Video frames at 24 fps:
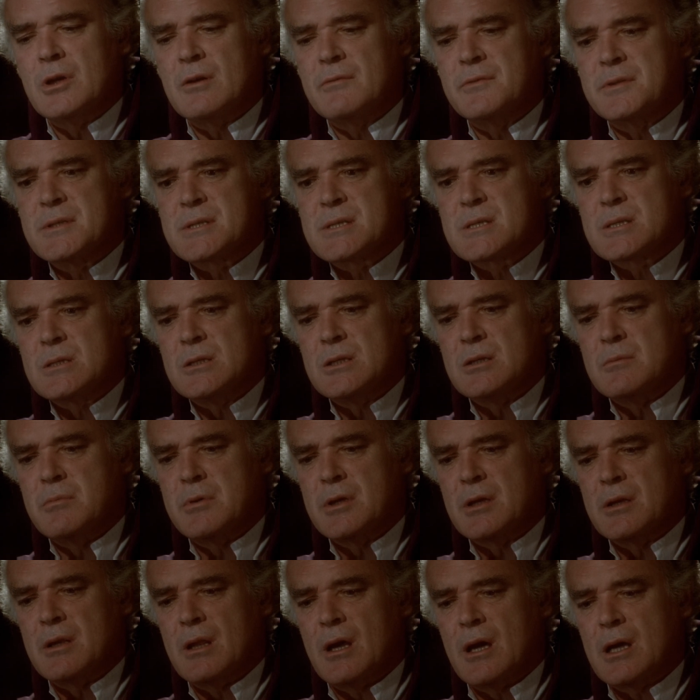me of
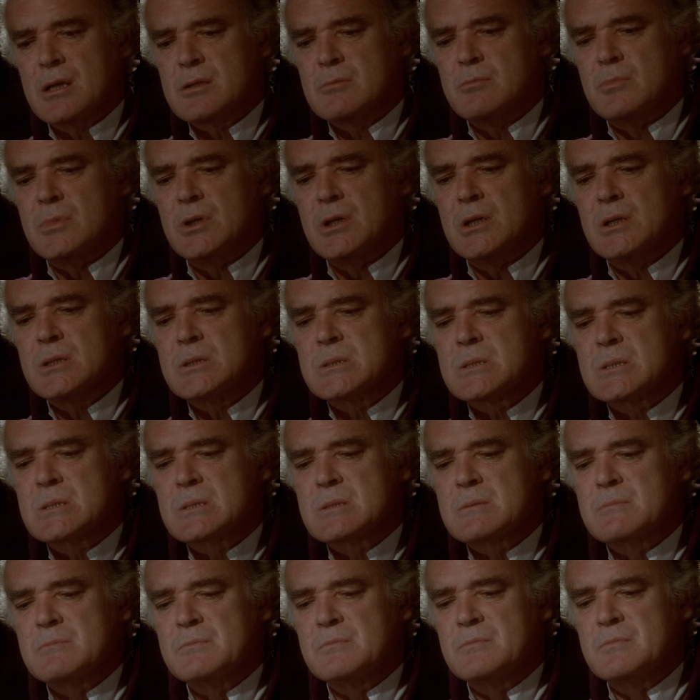disturbing
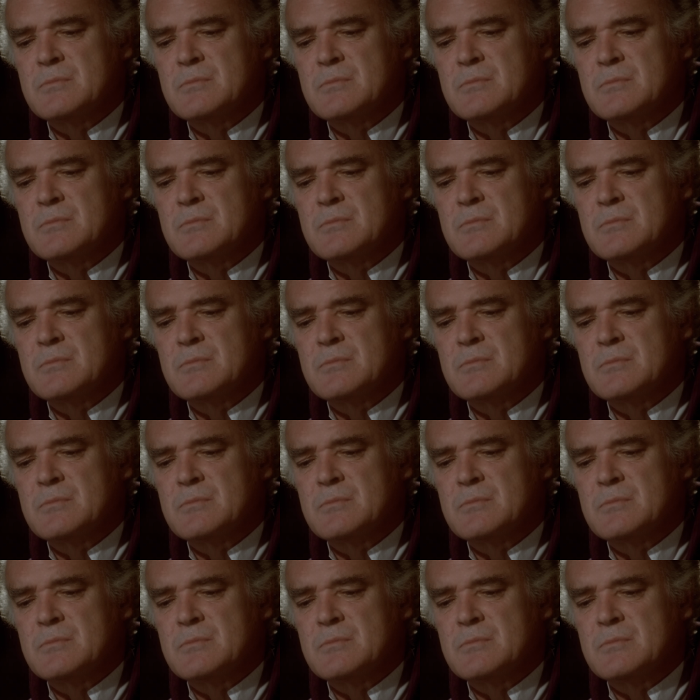nightmares.